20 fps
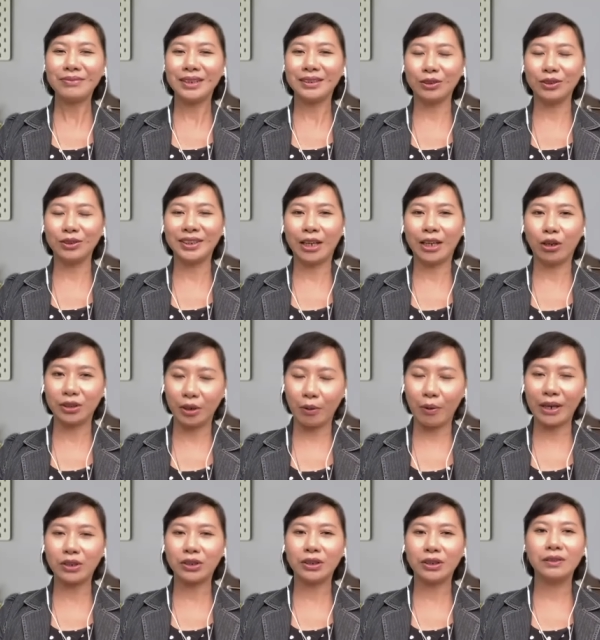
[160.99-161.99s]
To set your
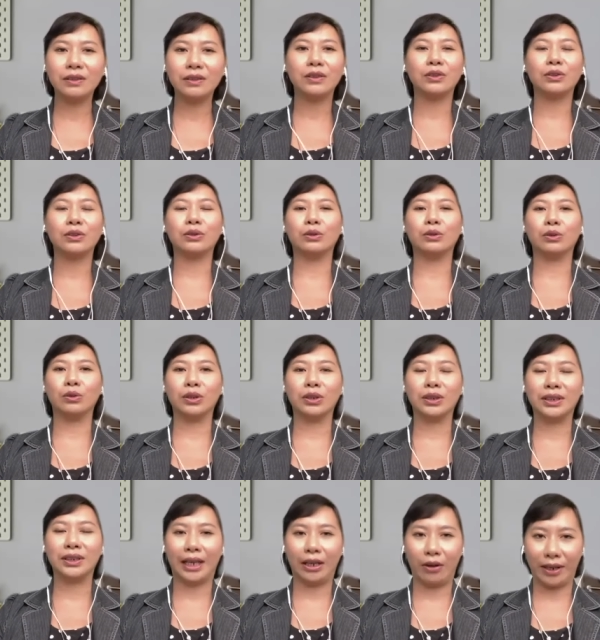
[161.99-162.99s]
direction, to
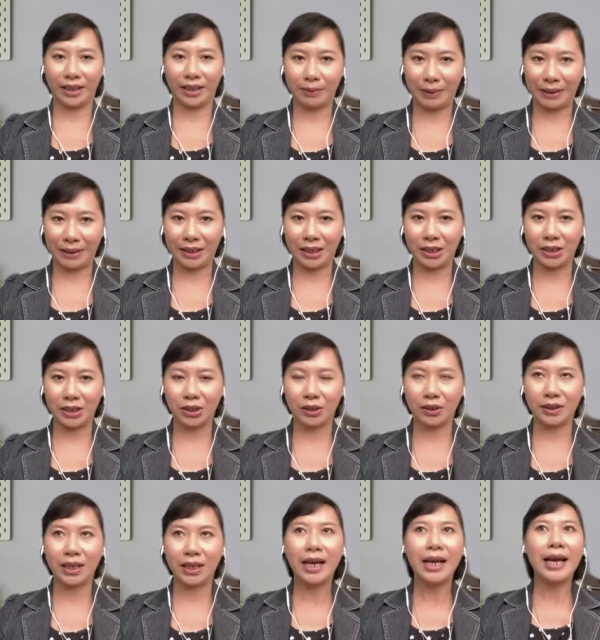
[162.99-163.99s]
set your
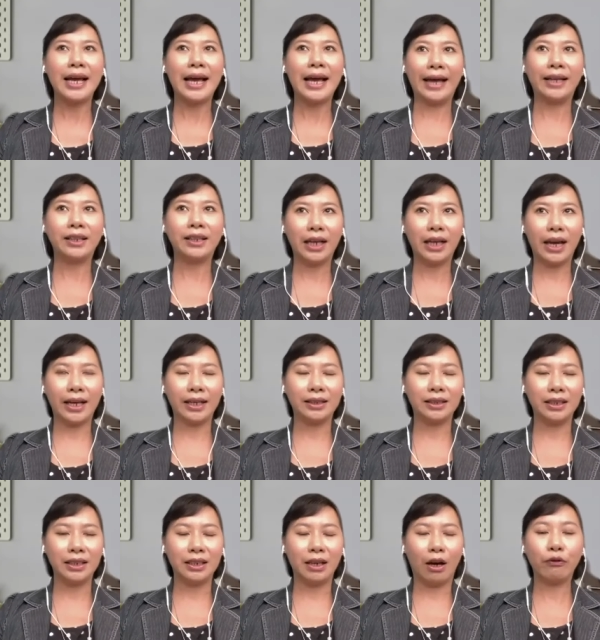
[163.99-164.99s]
expectations. And
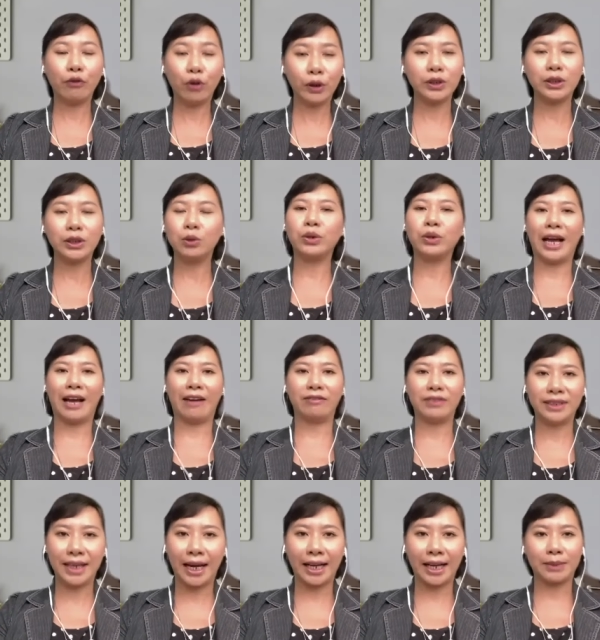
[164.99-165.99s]
of course, you would have
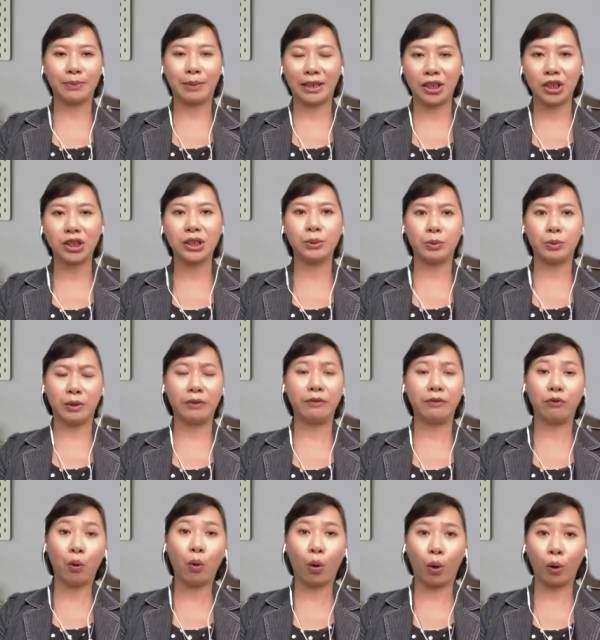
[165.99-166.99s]
set expectations
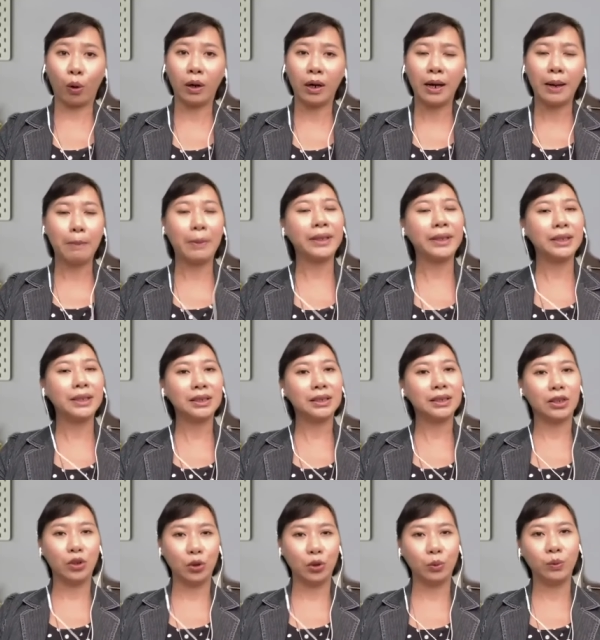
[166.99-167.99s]
before, but this is
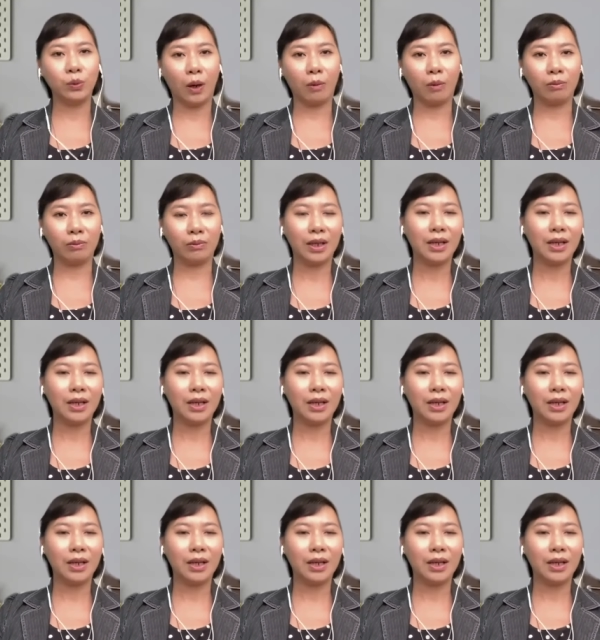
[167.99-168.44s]
a new norm.